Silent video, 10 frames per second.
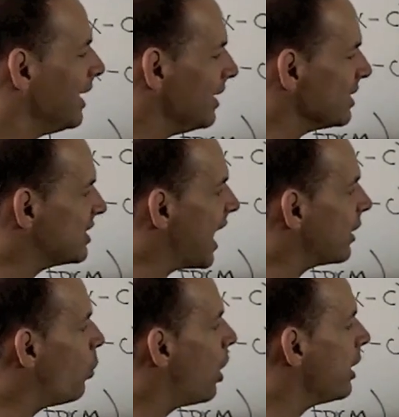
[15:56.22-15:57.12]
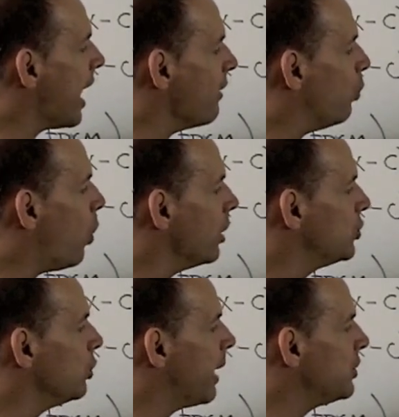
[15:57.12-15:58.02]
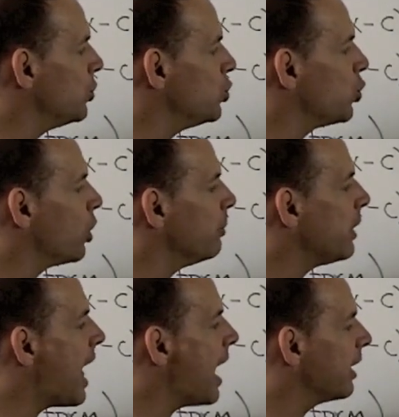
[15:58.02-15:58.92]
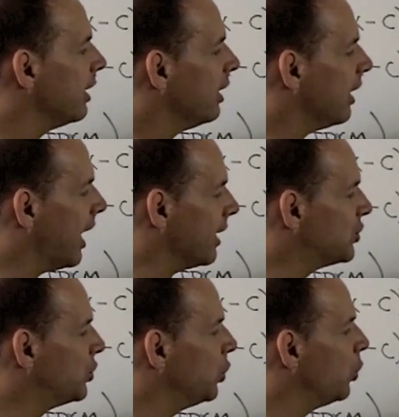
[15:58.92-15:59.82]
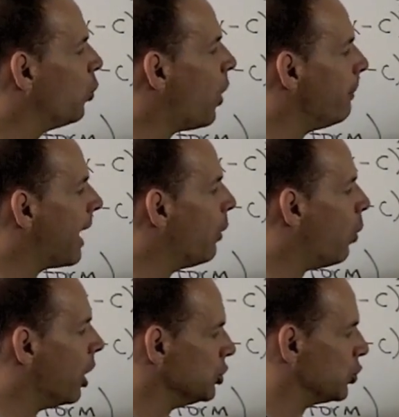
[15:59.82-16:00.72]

In the second one, I have one 2 by 2 Jordan block and two 1 by 1